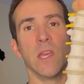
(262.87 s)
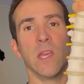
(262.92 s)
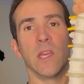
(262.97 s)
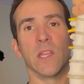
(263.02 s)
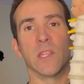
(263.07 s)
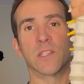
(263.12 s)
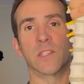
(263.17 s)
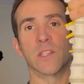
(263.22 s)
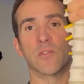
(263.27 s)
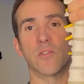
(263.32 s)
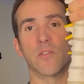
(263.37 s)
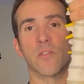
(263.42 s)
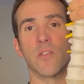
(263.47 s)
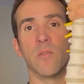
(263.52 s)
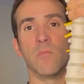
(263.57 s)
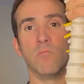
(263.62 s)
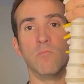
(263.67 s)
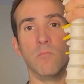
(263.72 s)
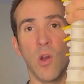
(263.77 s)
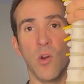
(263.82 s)
It's under the
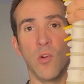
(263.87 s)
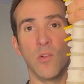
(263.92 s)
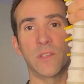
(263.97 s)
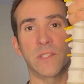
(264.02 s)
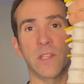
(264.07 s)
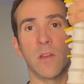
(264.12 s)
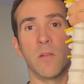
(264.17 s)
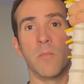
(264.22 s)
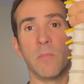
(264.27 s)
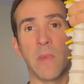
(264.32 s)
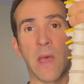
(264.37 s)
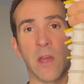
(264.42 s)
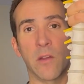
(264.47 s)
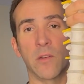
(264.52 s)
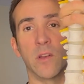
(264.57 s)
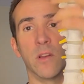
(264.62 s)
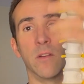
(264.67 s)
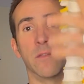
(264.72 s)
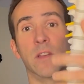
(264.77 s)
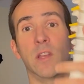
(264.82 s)
most amount
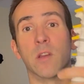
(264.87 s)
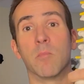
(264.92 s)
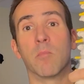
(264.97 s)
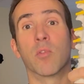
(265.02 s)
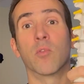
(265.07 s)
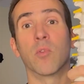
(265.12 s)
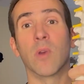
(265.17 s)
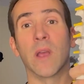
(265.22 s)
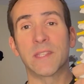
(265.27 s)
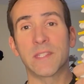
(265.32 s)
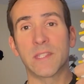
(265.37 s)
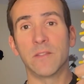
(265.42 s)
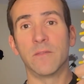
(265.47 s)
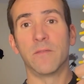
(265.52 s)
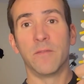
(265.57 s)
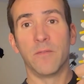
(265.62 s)
of compressive